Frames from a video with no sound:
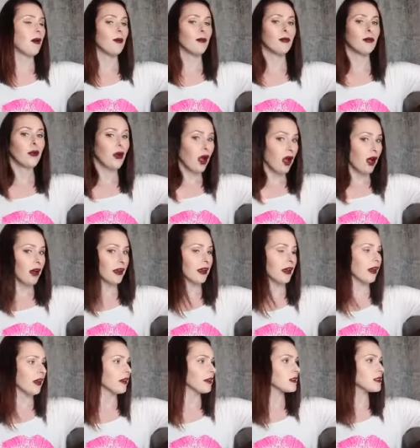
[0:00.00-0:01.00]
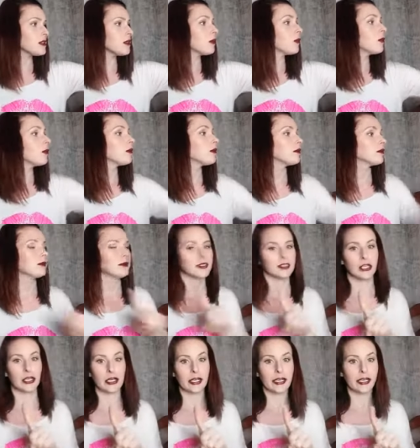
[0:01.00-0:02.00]
product.
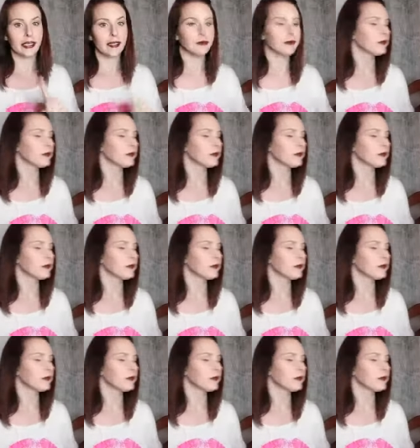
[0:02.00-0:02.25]
Sorry,